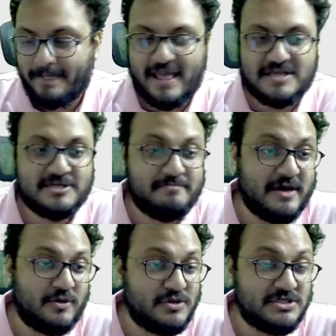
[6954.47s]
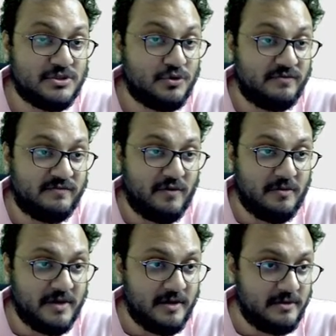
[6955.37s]
Esipenko is in good
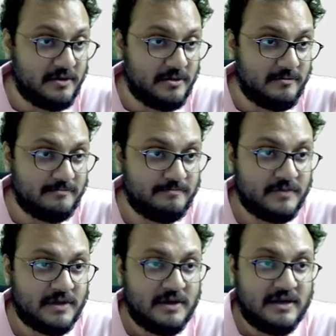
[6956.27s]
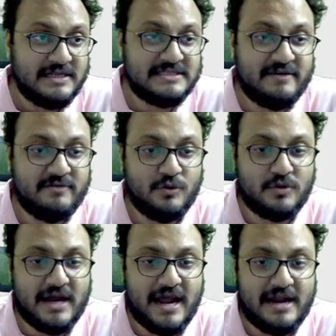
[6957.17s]
form yeah, here. Let's have a look
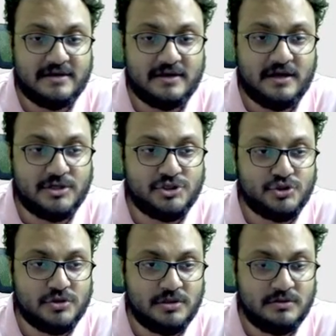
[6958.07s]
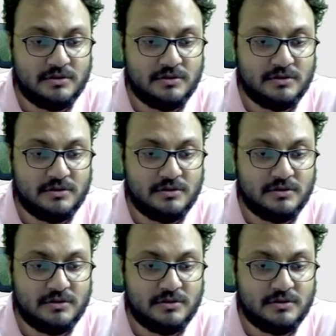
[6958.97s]
at Arjun.